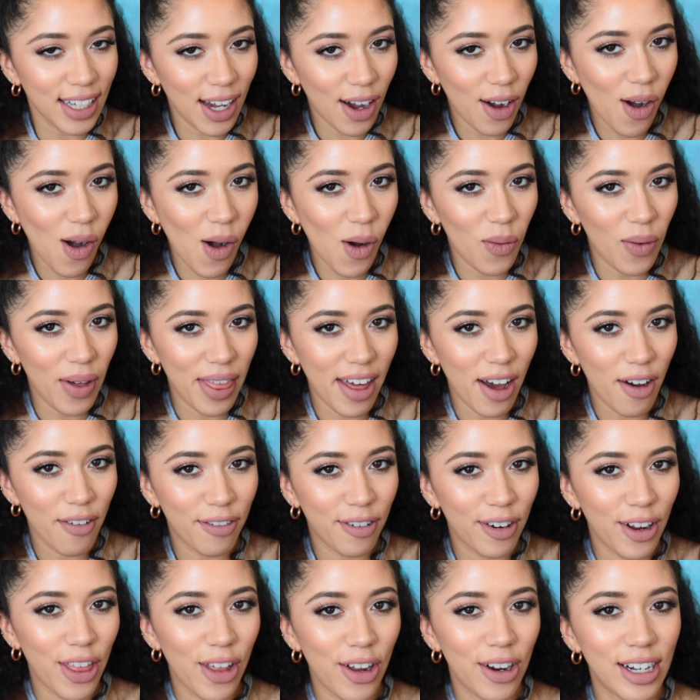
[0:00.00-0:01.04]
So
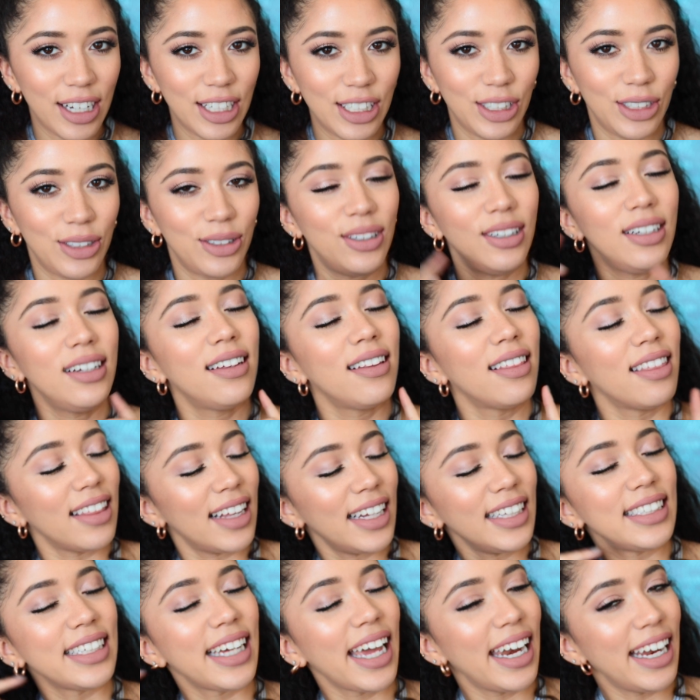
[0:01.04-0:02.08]
without further ado,
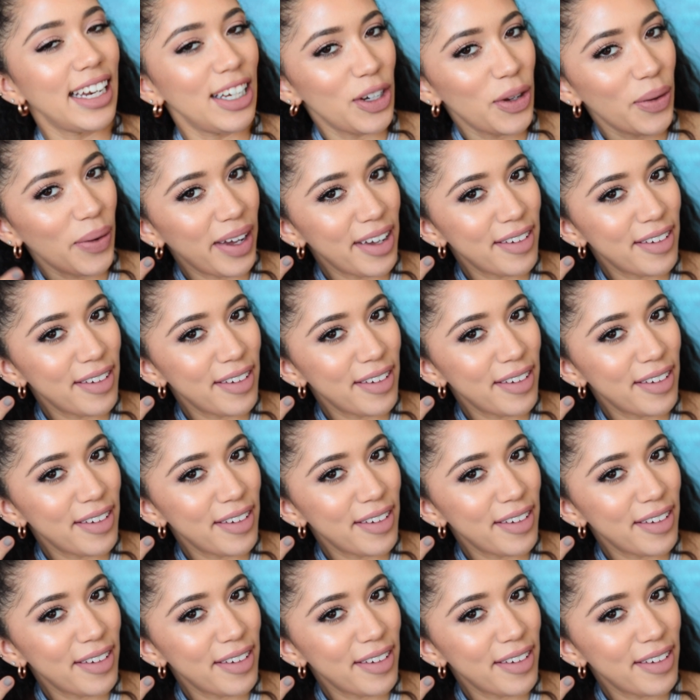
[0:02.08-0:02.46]
let's get into